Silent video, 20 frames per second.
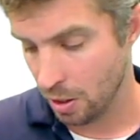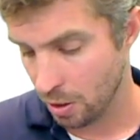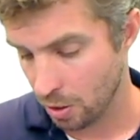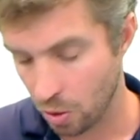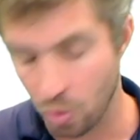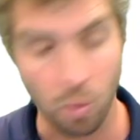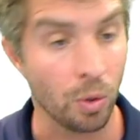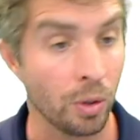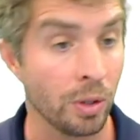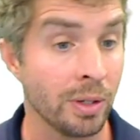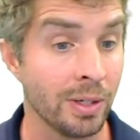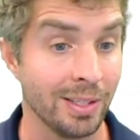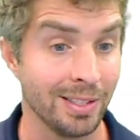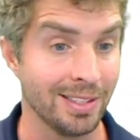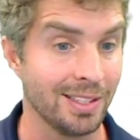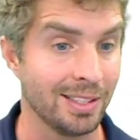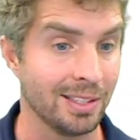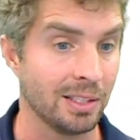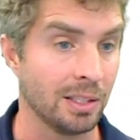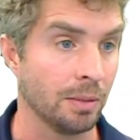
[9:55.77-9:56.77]
coordinate
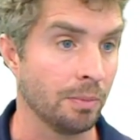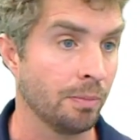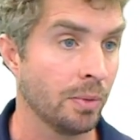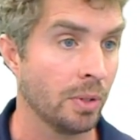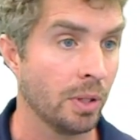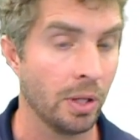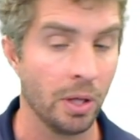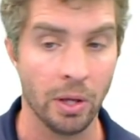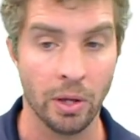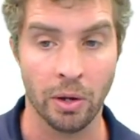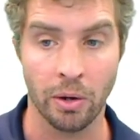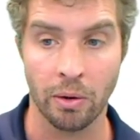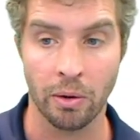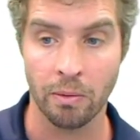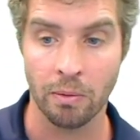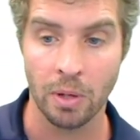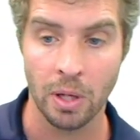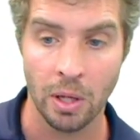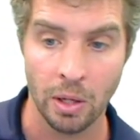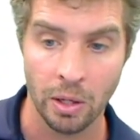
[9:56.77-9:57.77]
system here
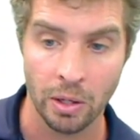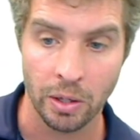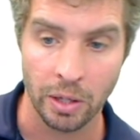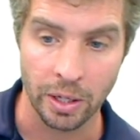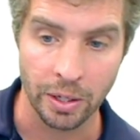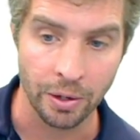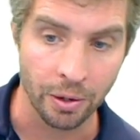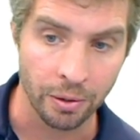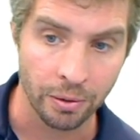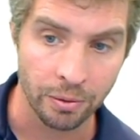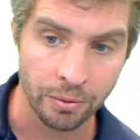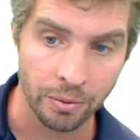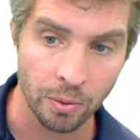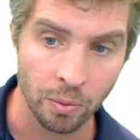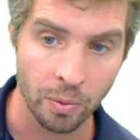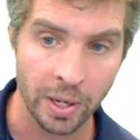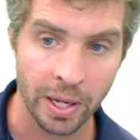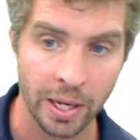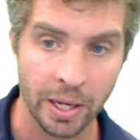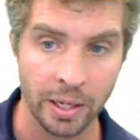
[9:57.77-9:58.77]
the
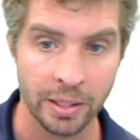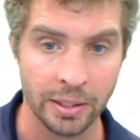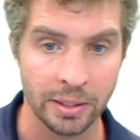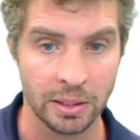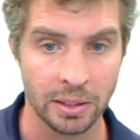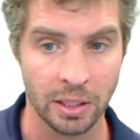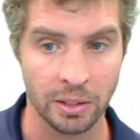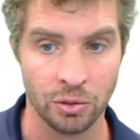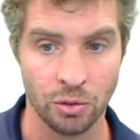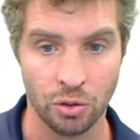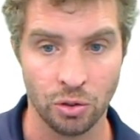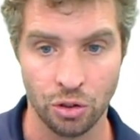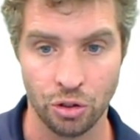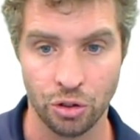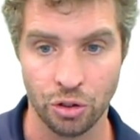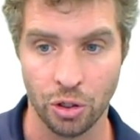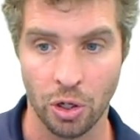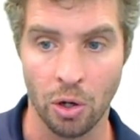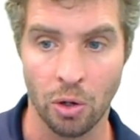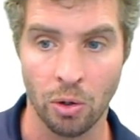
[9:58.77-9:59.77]
way it is doesn't
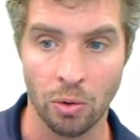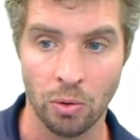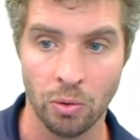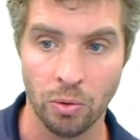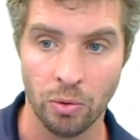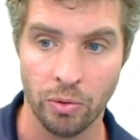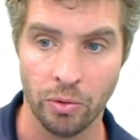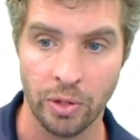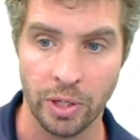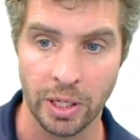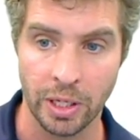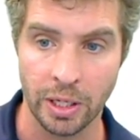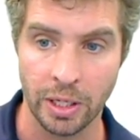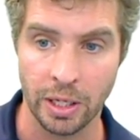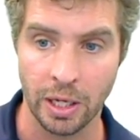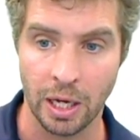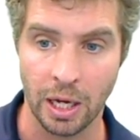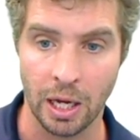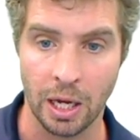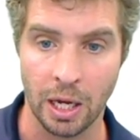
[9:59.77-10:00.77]
show the